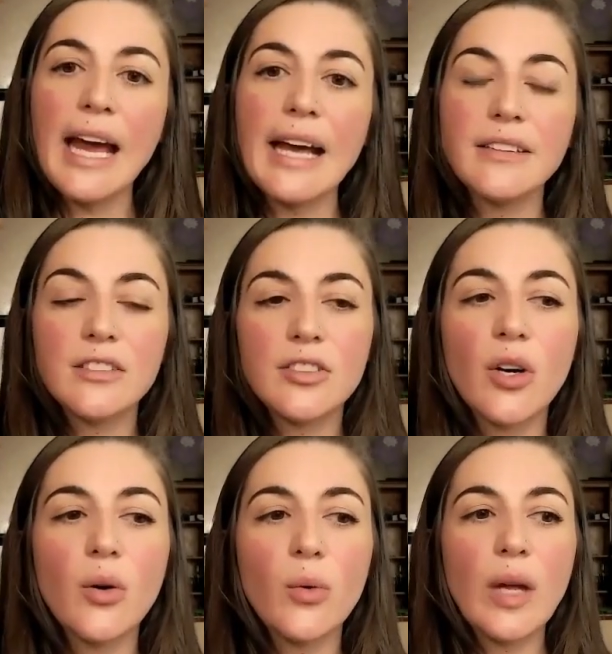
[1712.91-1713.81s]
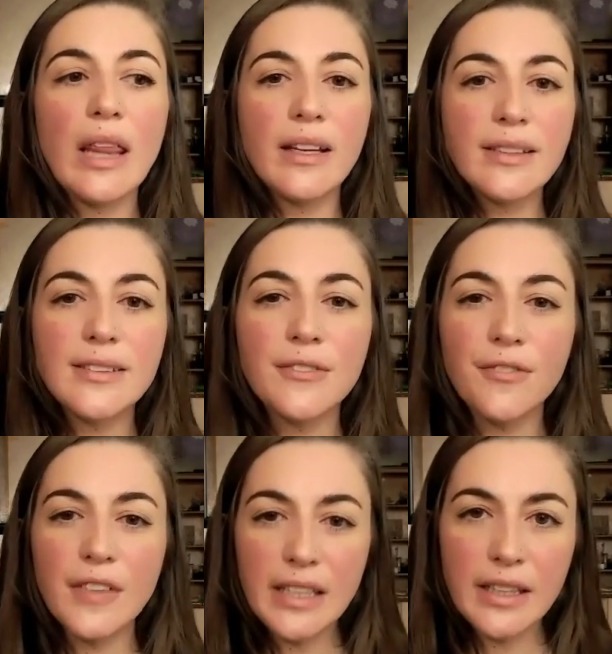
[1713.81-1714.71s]
And so this
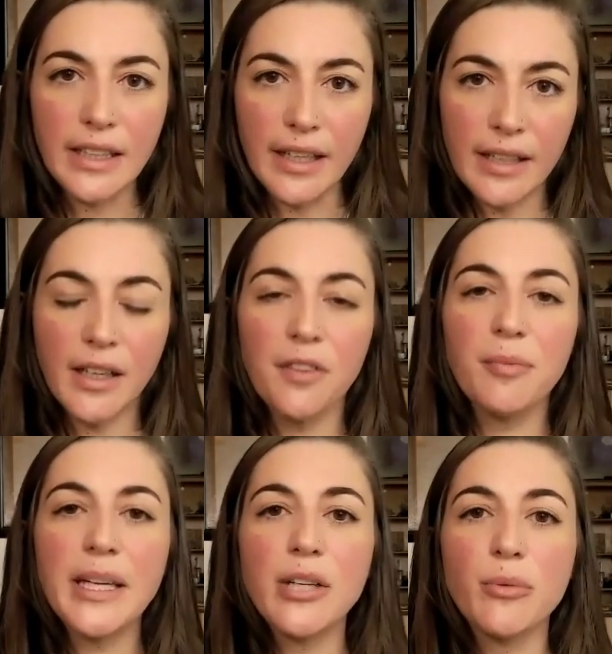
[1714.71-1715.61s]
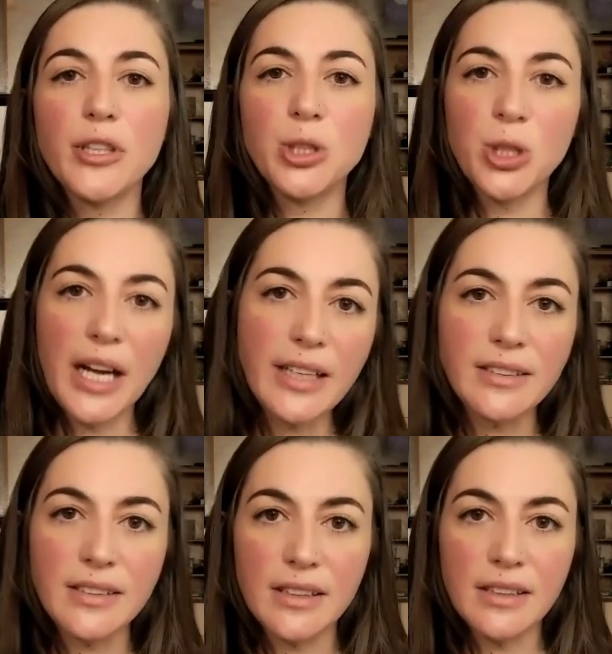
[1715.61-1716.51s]
feeling of being
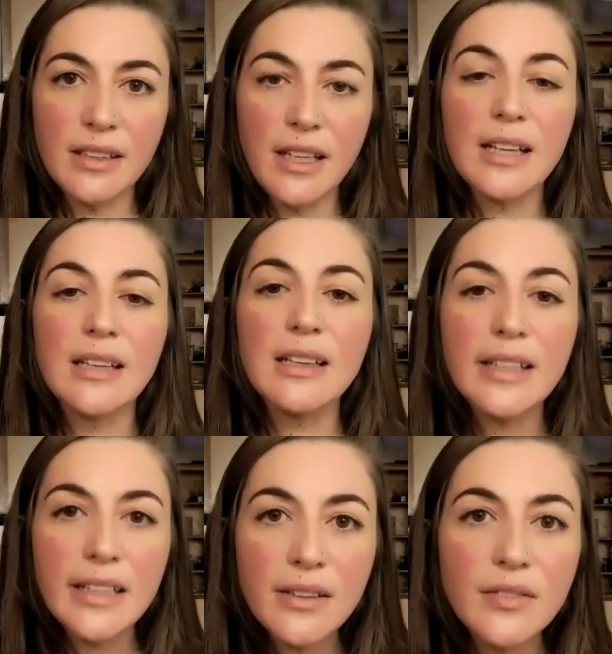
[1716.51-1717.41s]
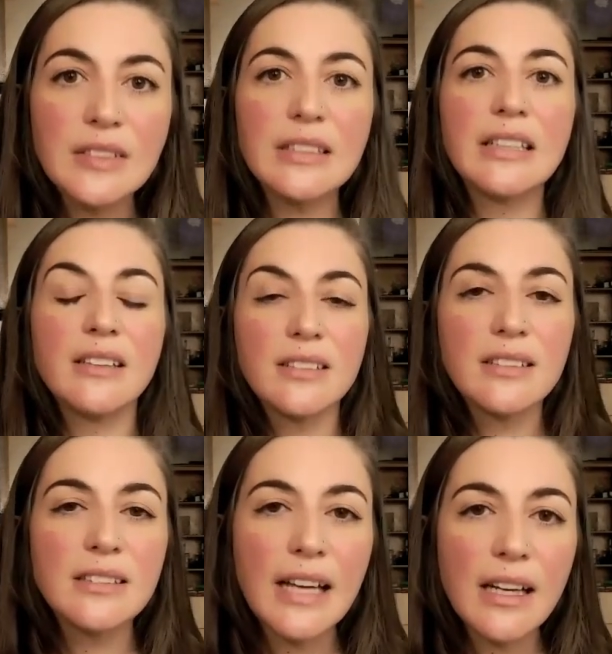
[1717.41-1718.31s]
rejected lives in the
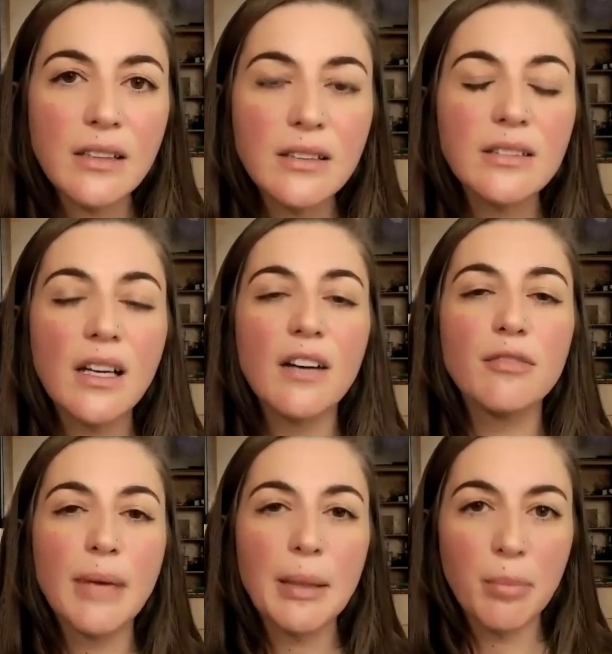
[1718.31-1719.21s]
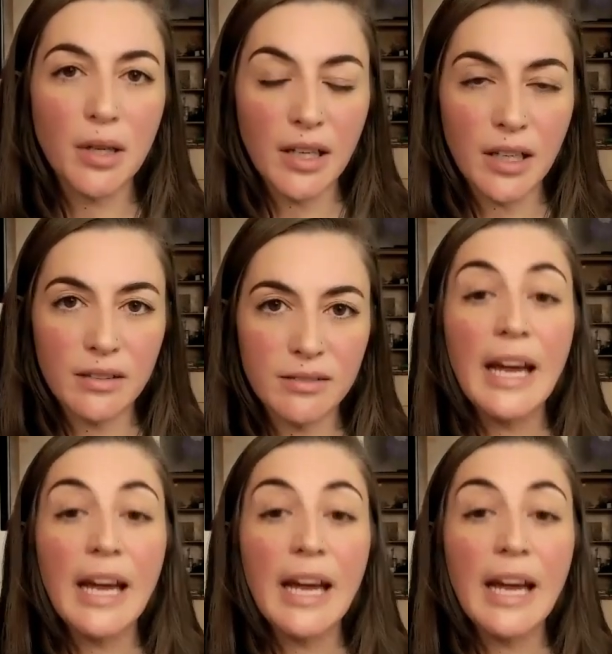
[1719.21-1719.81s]
cells of my body.